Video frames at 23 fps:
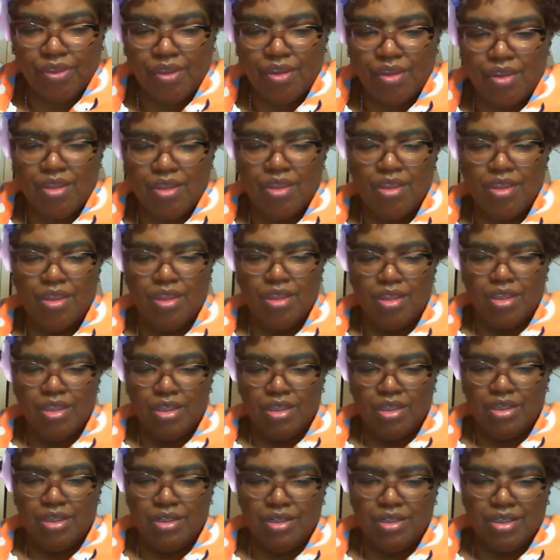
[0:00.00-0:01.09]

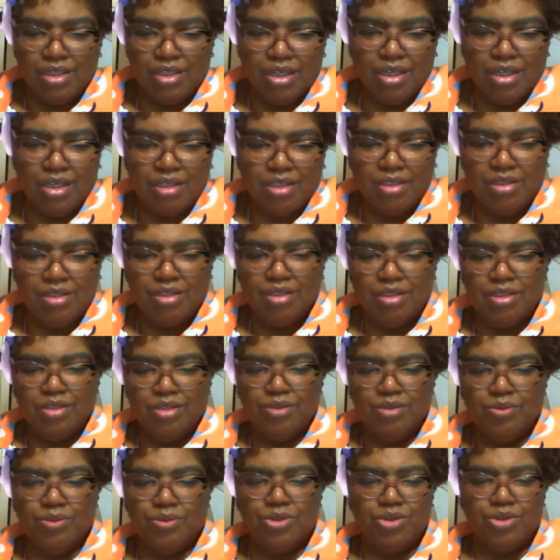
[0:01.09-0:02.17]
And again,
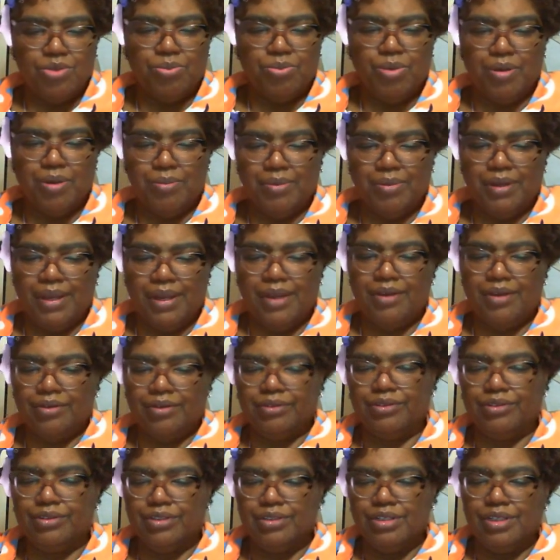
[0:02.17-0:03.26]
when you pump it out,
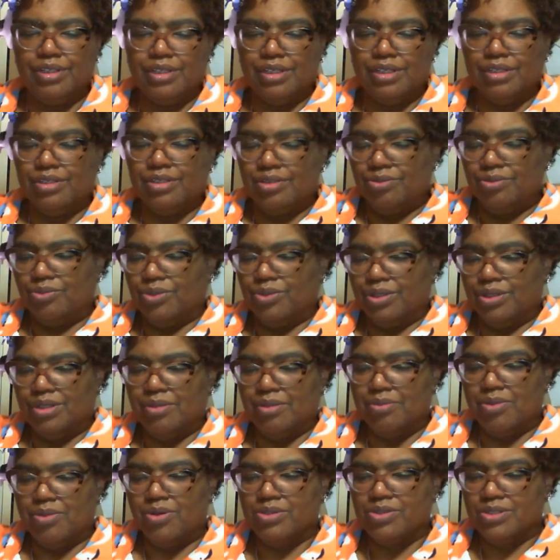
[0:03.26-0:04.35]
I'm gonna
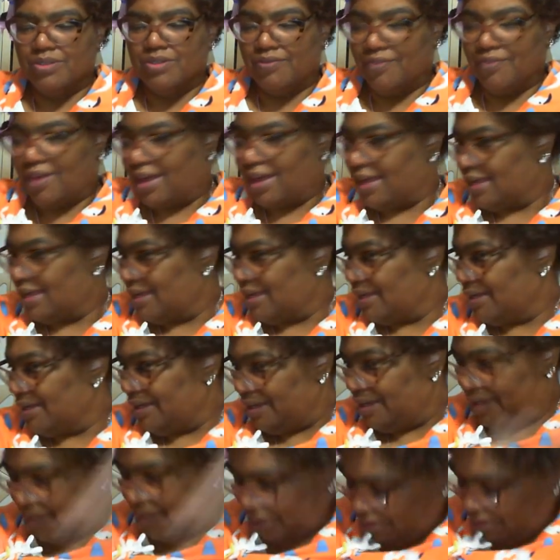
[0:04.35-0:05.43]
emulsify it,
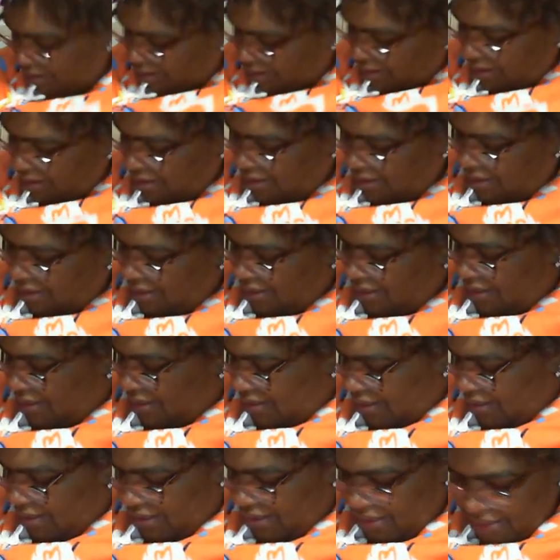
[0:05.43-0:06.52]
and
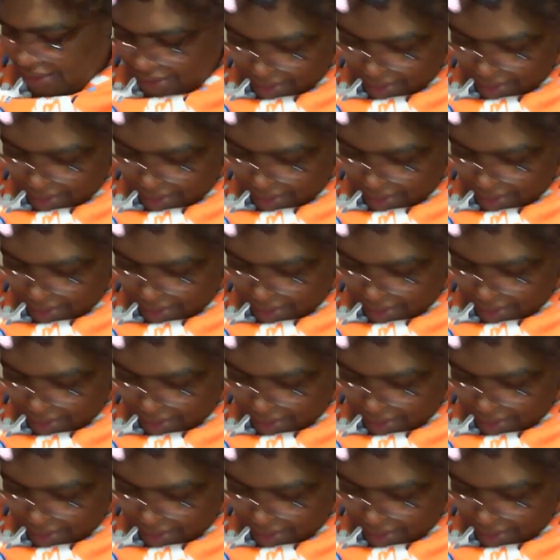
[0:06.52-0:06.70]
then